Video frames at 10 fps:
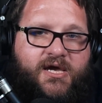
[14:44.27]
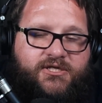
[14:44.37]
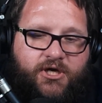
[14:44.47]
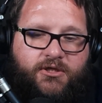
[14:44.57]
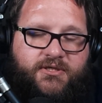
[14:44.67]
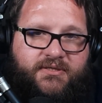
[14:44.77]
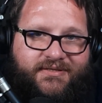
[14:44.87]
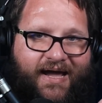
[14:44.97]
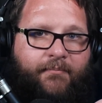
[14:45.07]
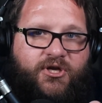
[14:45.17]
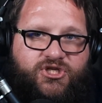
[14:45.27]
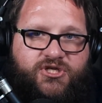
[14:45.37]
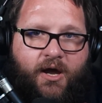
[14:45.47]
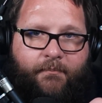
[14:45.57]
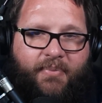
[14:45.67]
certain
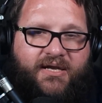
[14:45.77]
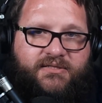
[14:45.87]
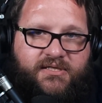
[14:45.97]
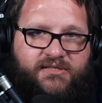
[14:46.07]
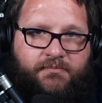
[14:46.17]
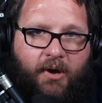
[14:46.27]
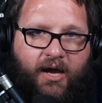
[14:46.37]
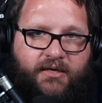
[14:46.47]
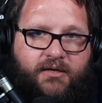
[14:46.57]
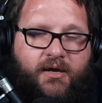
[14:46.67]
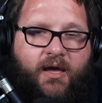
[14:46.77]
damage abilities in mind.